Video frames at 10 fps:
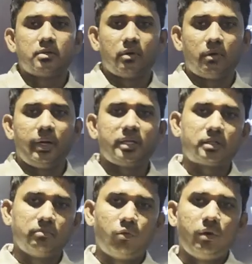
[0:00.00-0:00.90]
So
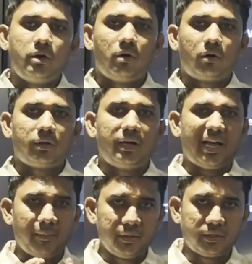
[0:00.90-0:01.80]
next, moving on to the
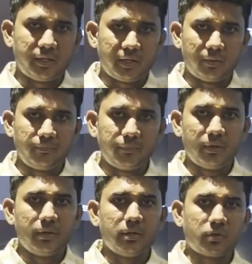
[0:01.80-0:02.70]
Lame's theorem.
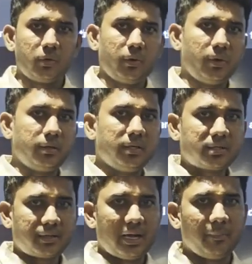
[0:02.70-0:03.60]
So
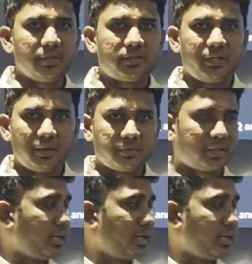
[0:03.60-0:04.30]
this Lame's theorem